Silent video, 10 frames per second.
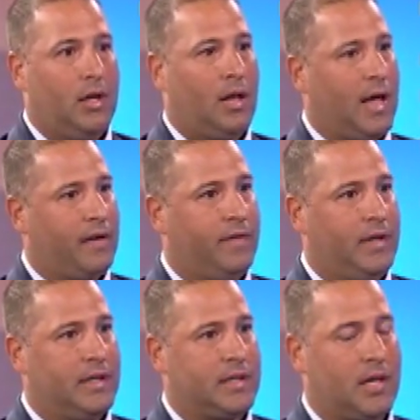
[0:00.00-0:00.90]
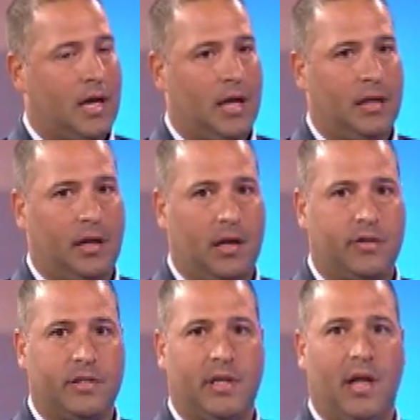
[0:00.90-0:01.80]
A lot of these, uh, the
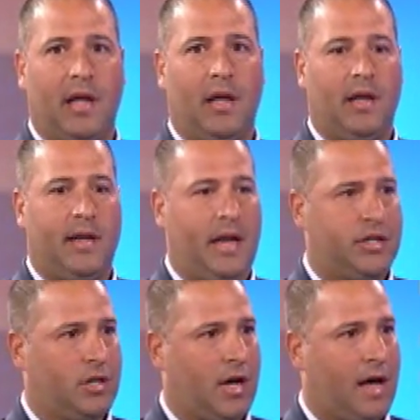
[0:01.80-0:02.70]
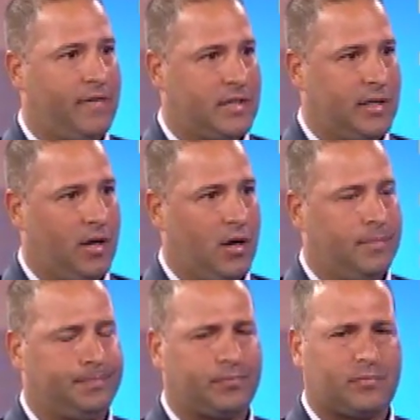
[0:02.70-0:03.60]
countries in, in Asia obviously are
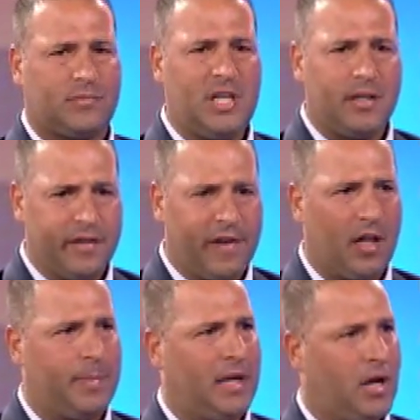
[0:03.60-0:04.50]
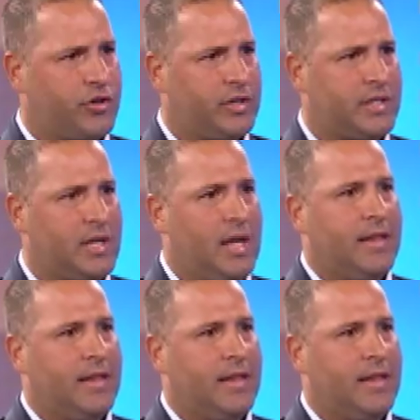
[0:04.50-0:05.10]
developing countries.